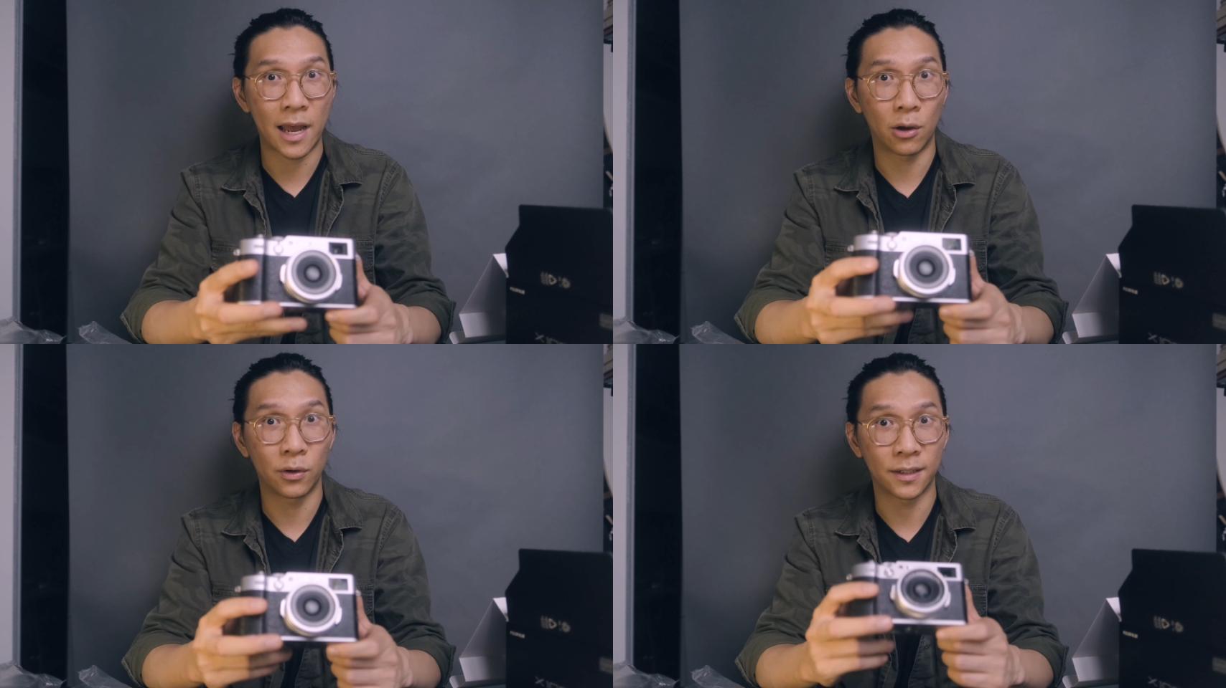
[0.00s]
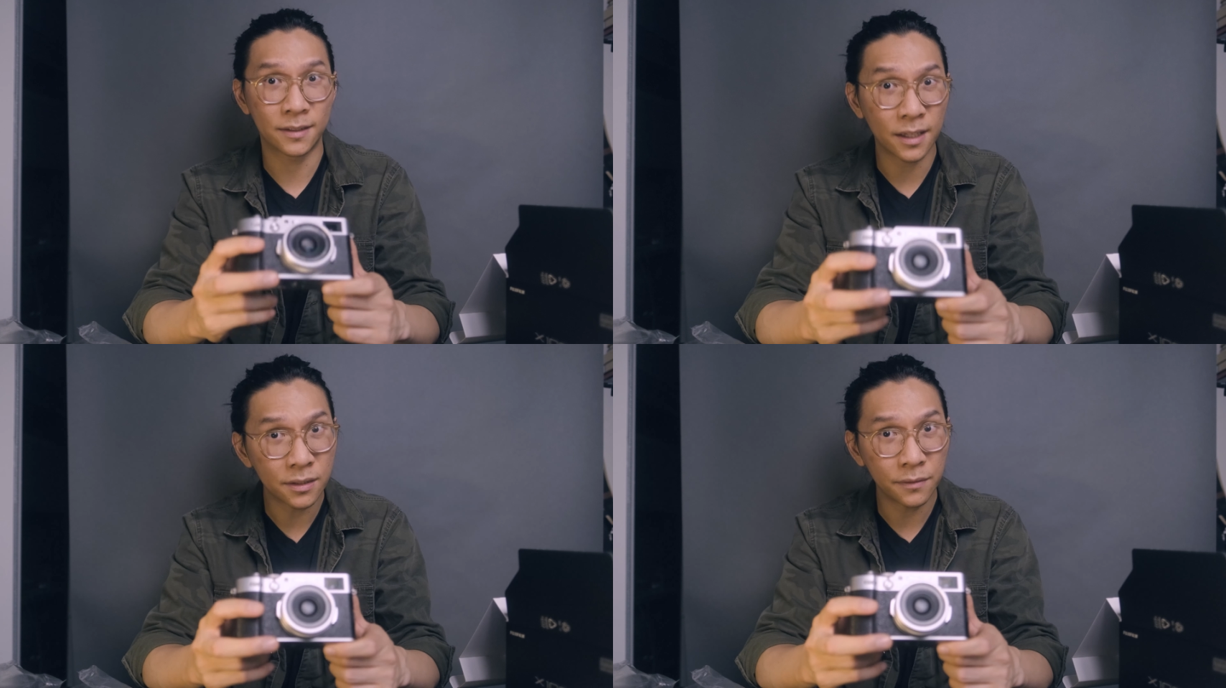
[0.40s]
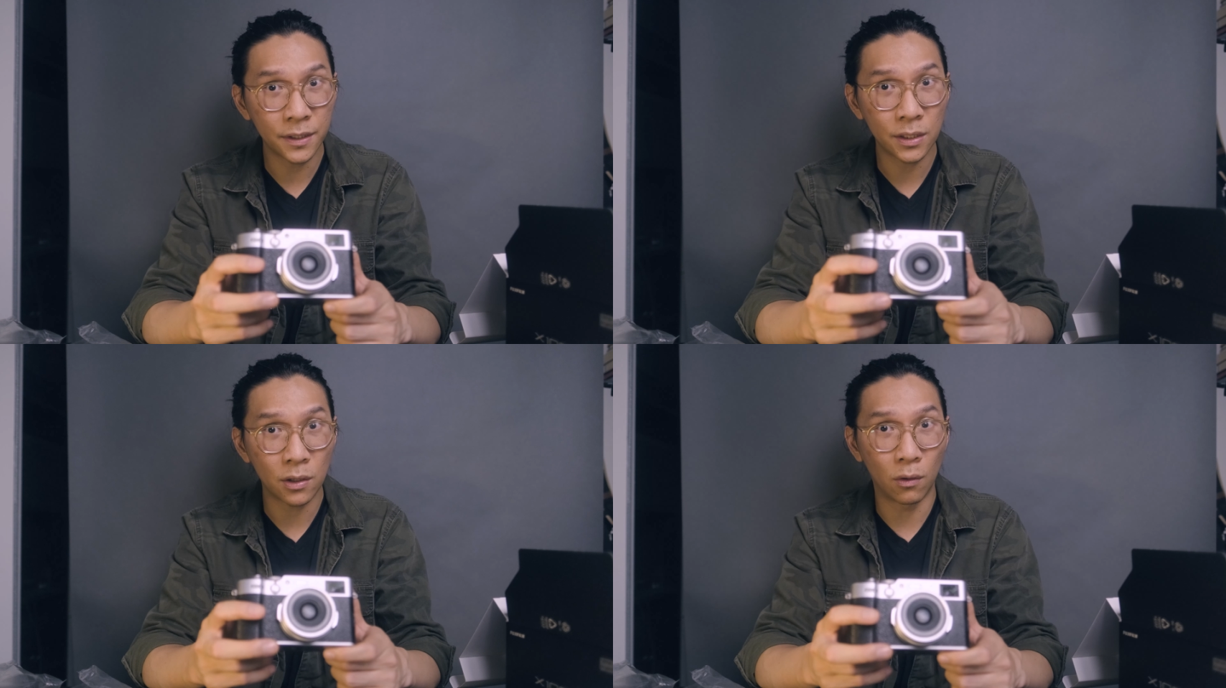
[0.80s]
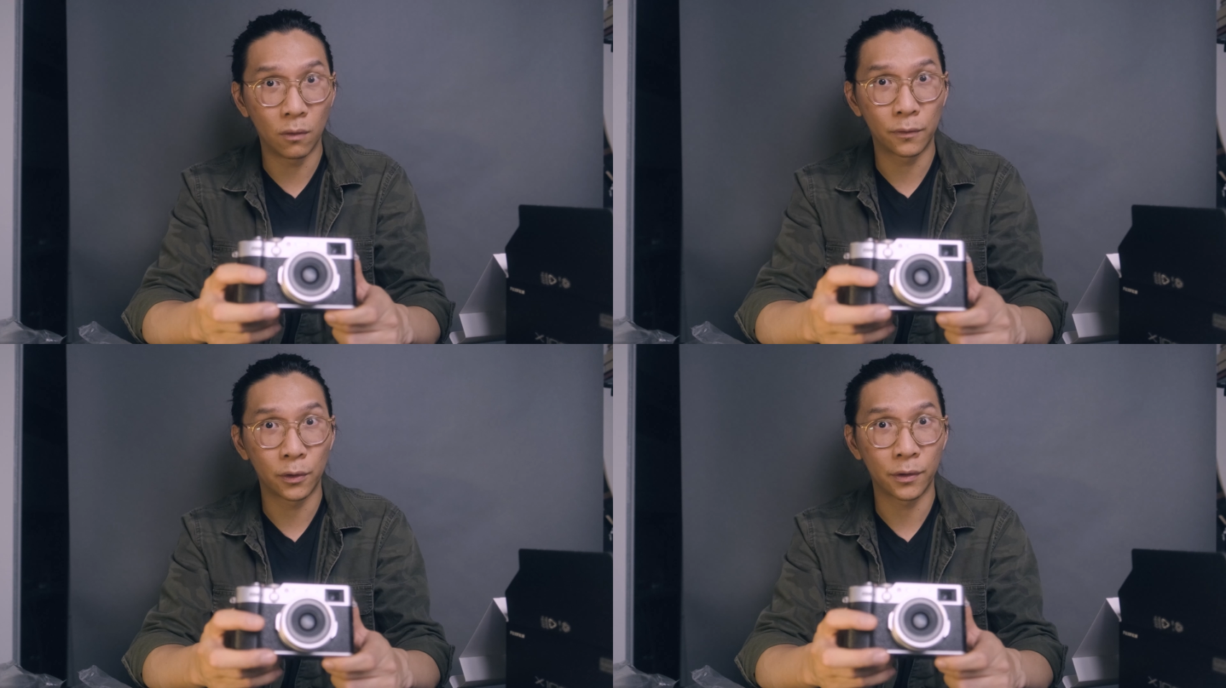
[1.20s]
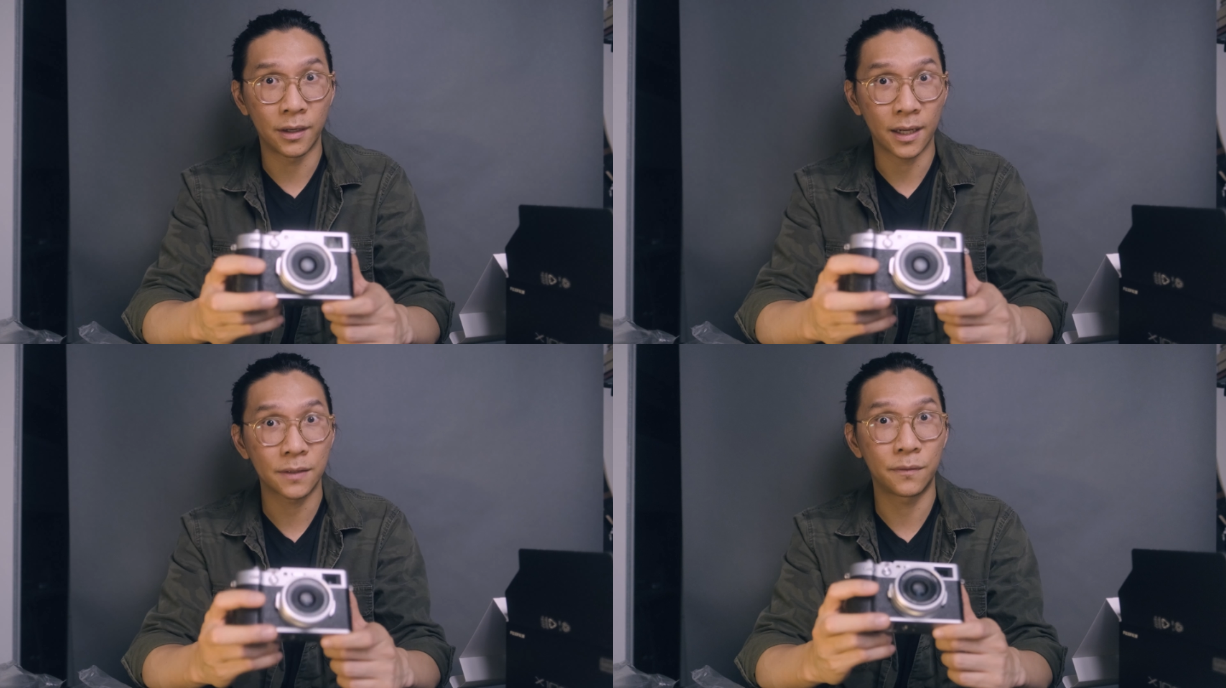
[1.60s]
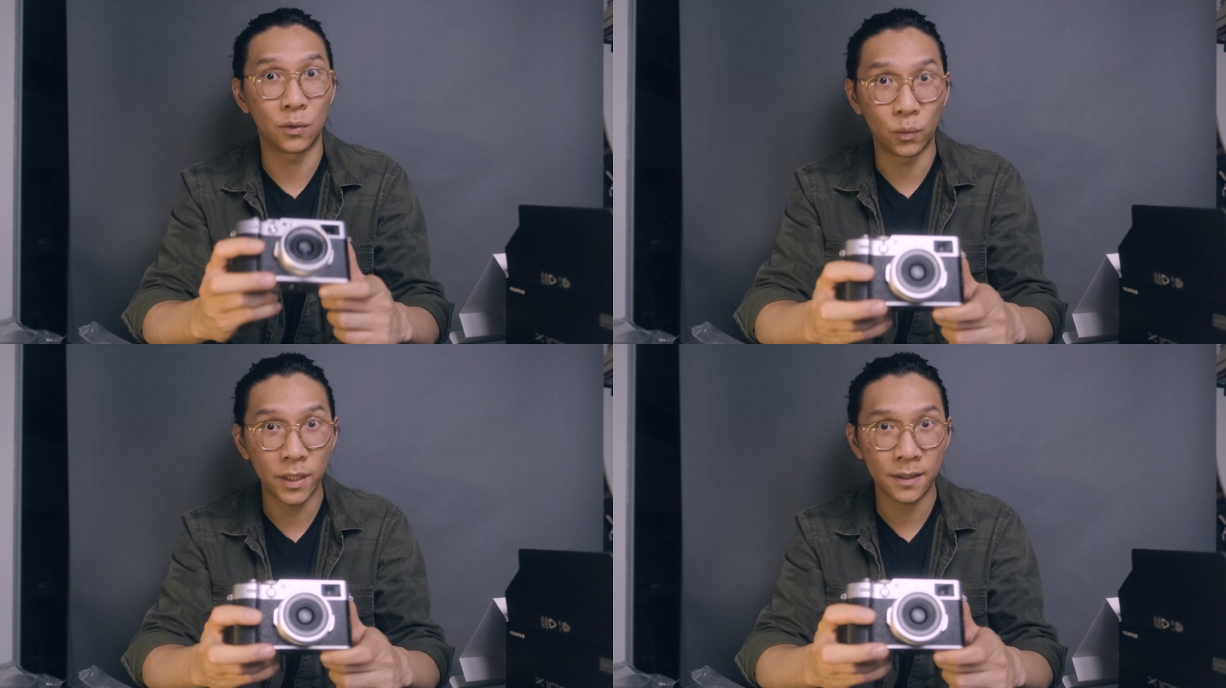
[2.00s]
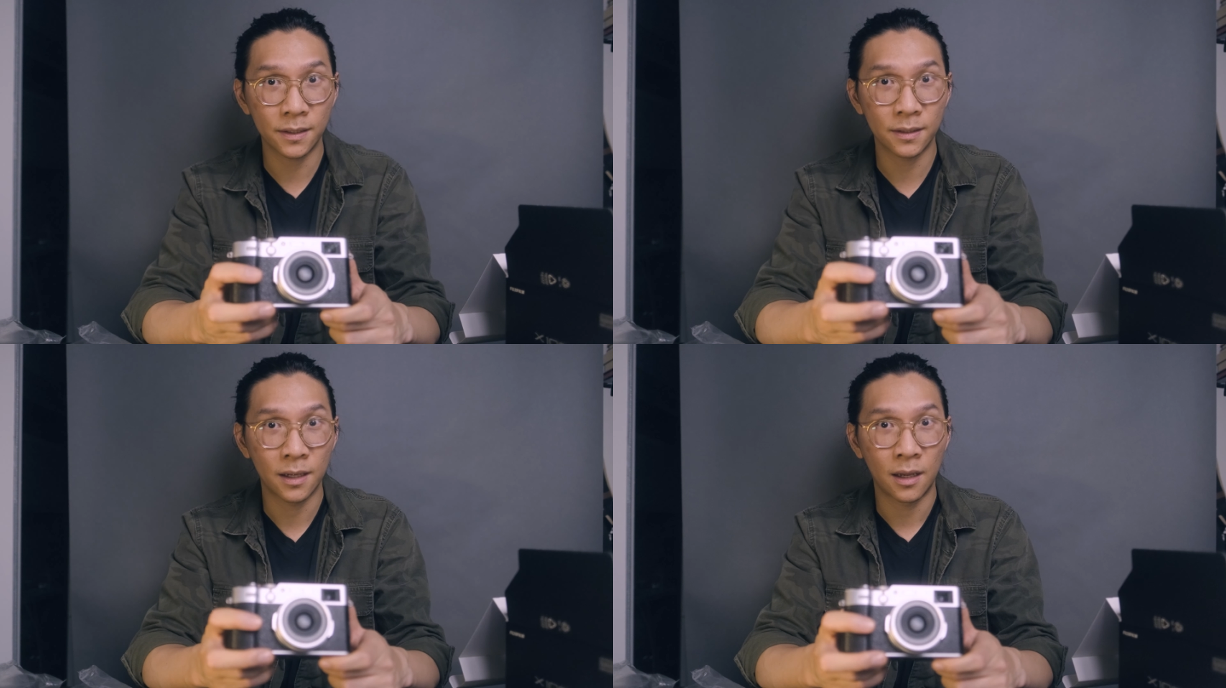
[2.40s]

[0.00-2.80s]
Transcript: out extensively over the next few weeks.